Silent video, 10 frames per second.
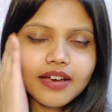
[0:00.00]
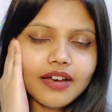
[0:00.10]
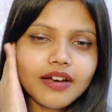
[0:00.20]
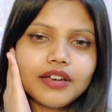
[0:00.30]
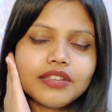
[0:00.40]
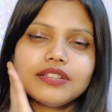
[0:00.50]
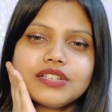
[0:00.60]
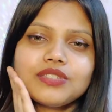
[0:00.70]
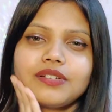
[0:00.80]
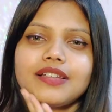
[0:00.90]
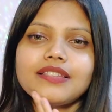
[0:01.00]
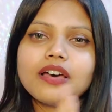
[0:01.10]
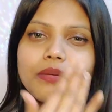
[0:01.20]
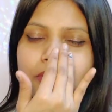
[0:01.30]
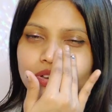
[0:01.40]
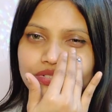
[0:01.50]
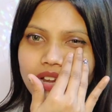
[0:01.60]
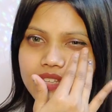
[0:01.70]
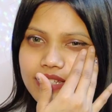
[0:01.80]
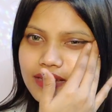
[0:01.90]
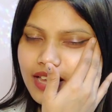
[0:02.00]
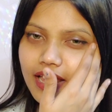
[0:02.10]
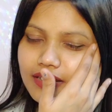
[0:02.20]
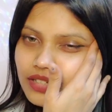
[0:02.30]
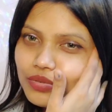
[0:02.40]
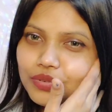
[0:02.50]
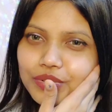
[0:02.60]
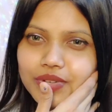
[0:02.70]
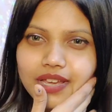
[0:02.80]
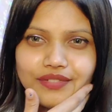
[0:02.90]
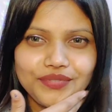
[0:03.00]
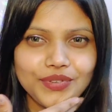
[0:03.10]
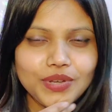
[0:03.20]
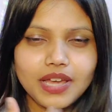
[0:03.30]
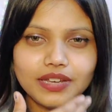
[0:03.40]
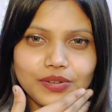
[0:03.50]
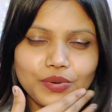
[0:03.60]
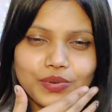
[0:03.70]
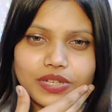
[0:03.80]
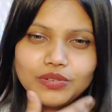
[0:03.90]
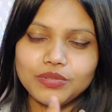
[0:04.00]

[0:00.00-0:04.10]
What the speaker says: the Sugandha moisturizer and you could